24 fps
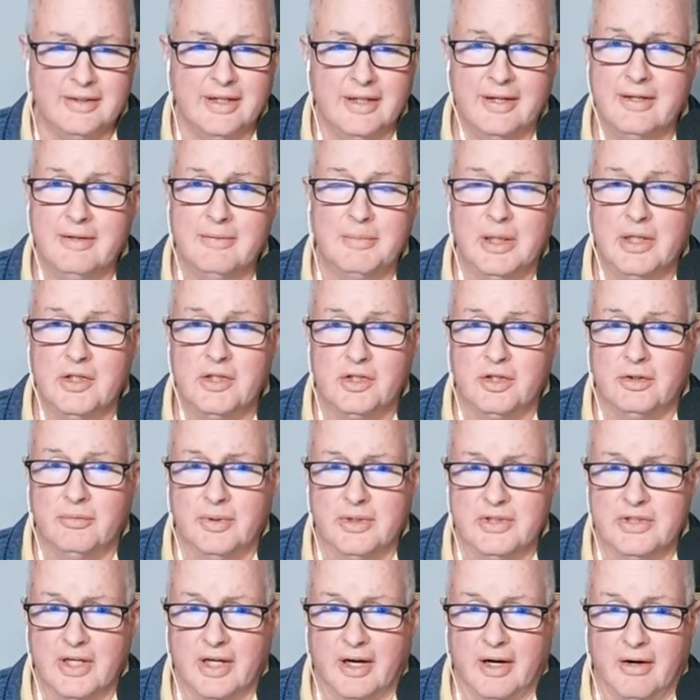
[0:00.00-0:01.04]
anybody should
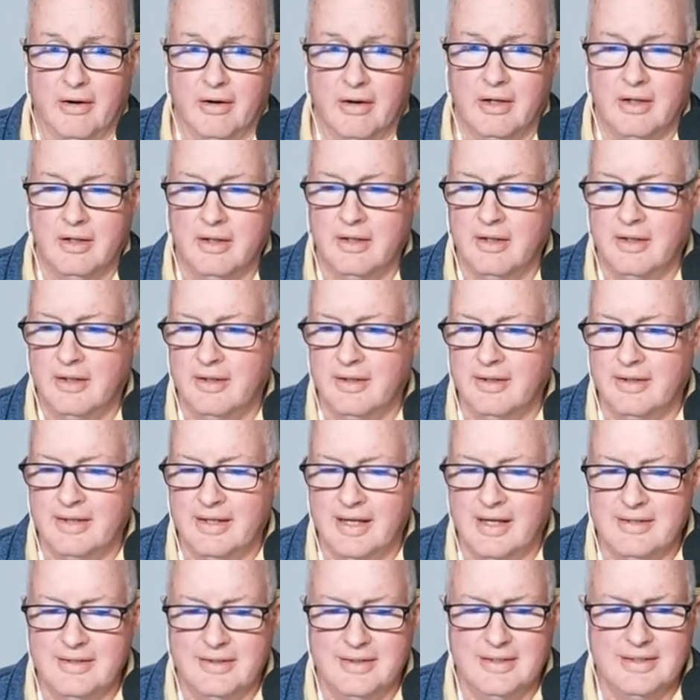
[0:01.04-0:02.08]
retire.
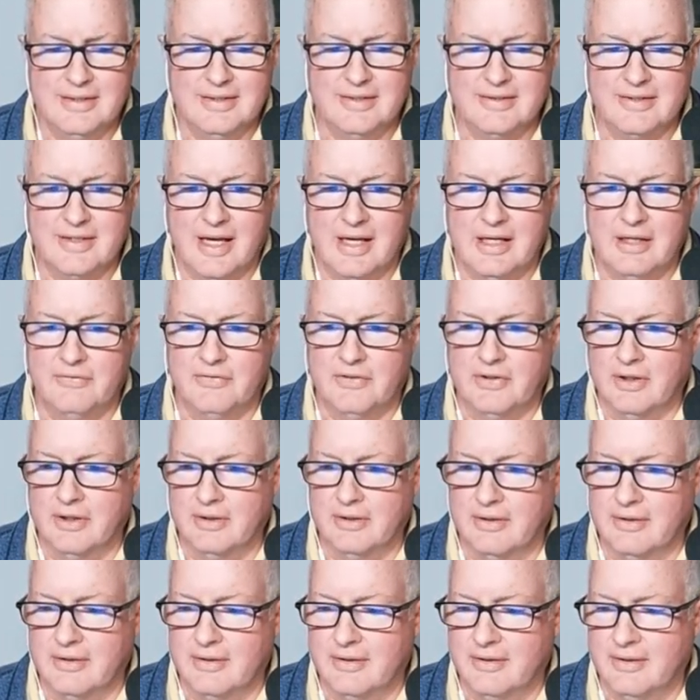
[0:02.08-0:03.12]
And this is kind of a,
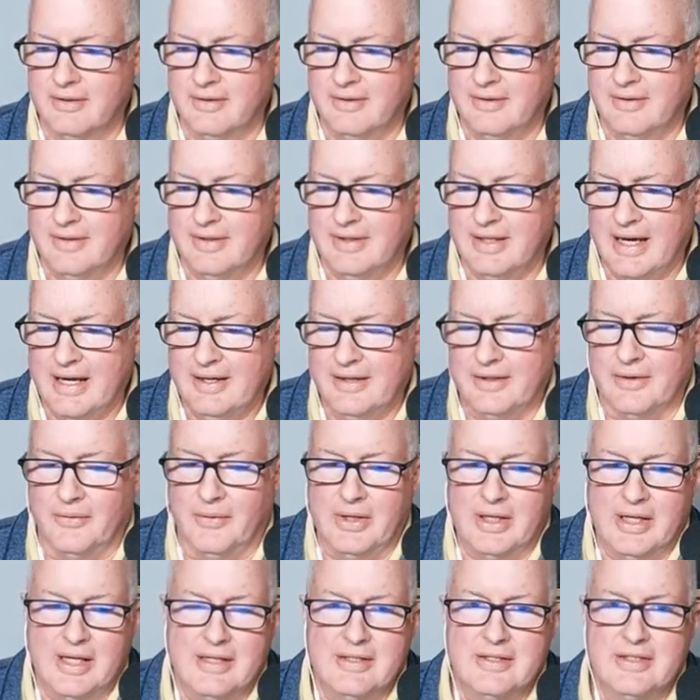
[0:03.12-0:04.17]
I don't know, I
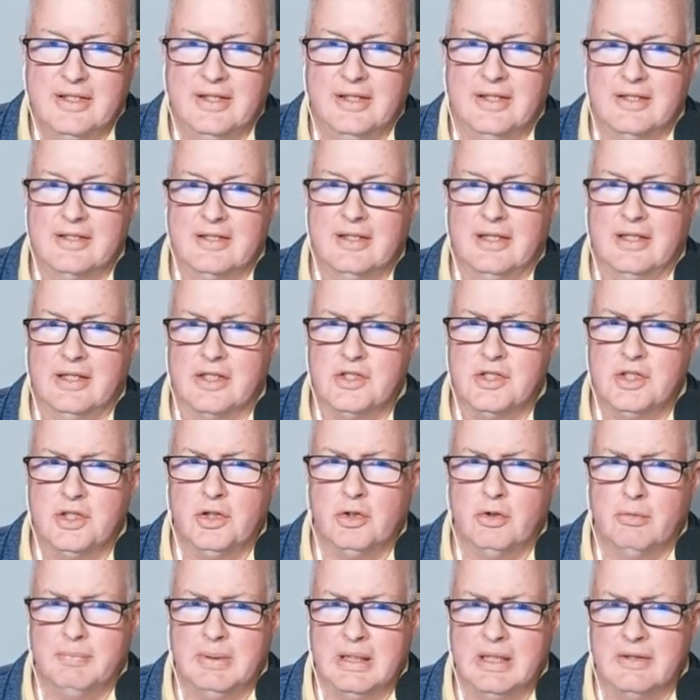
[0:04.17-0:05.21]
kind of see it as like a
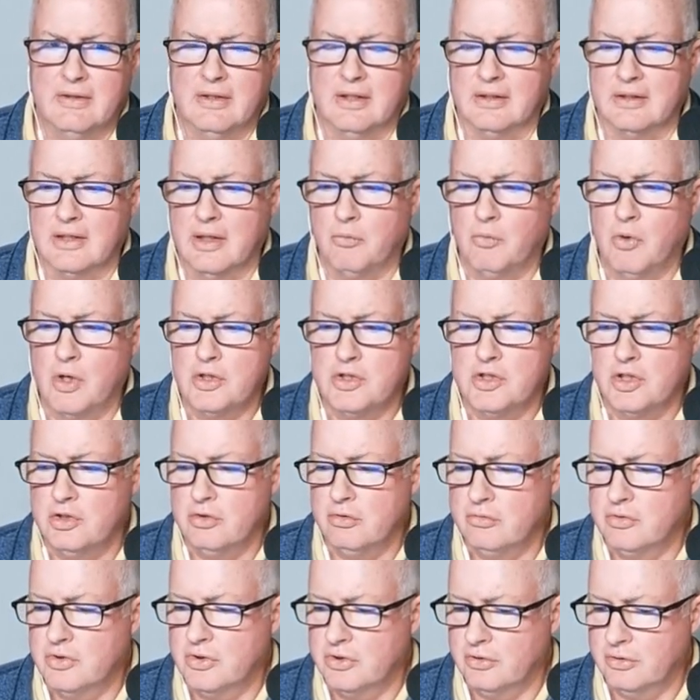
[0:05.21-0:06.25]
GOP thing. They want
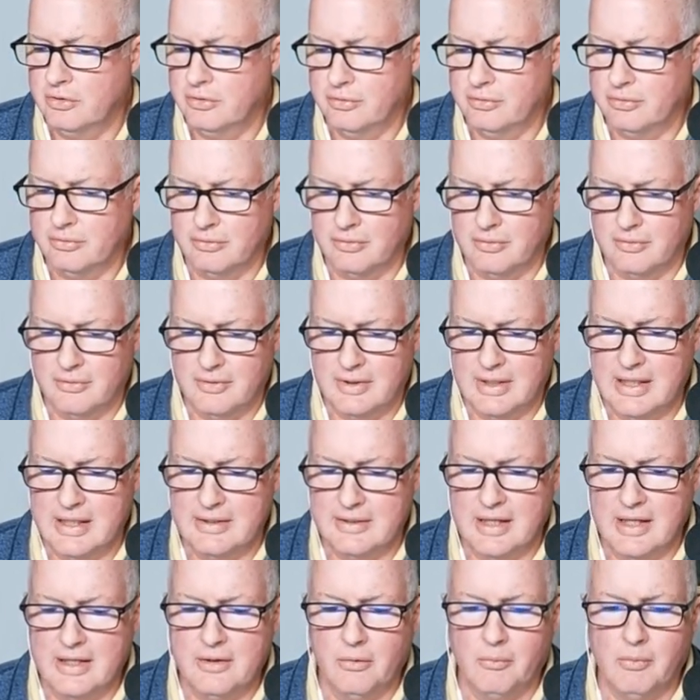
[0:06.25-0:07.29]
you to,
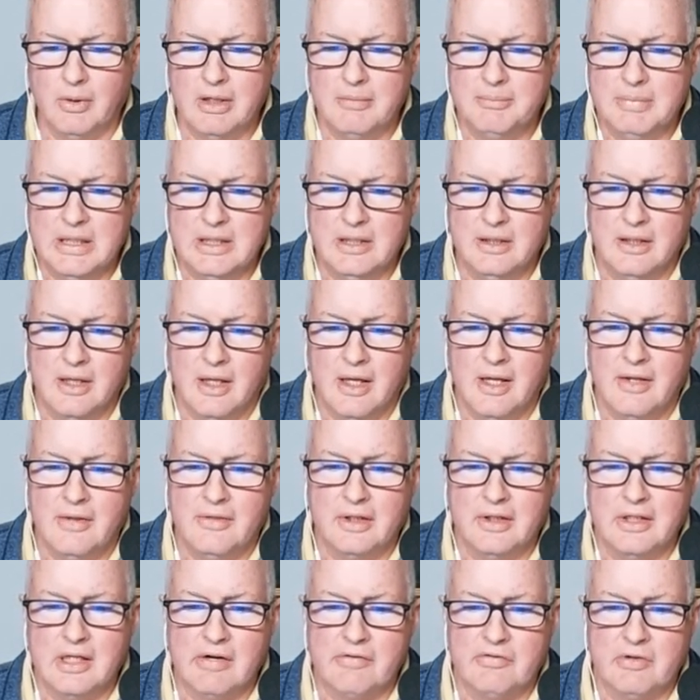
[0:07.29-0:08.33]
they don't want to be the
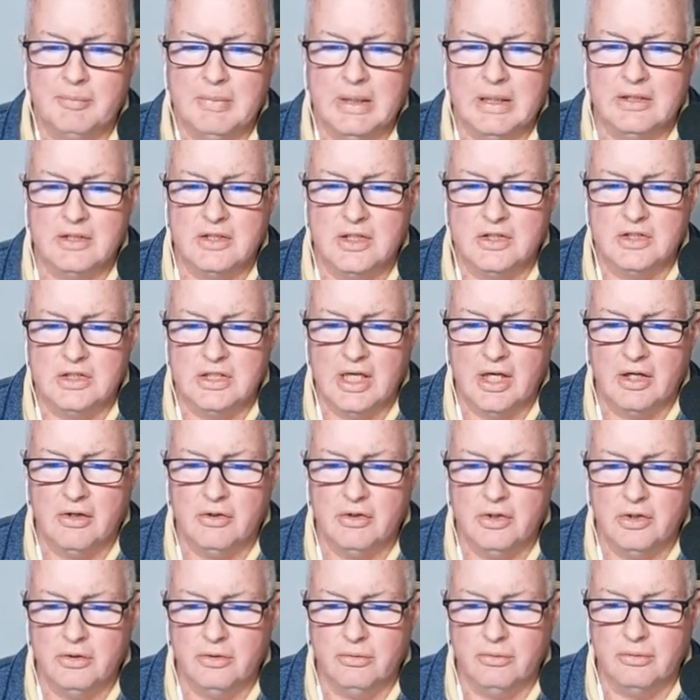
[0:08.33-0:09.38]
government to tell
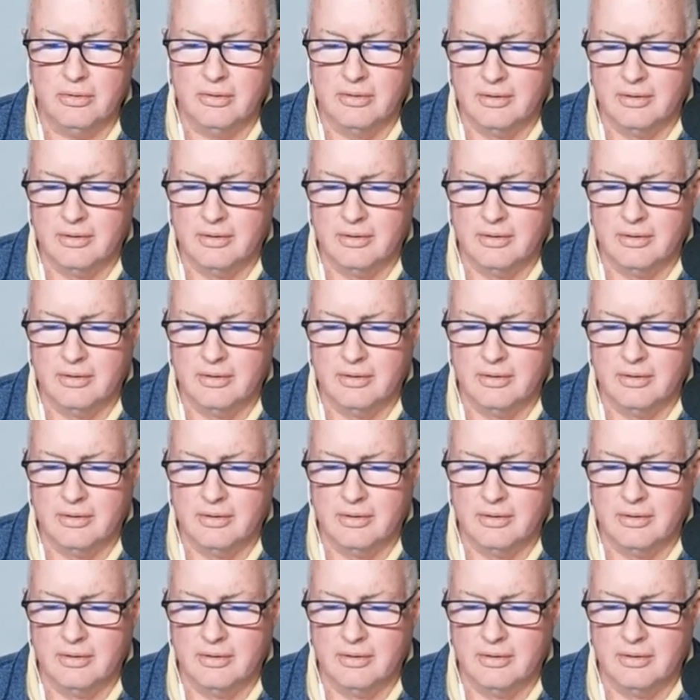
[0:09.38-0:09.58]
you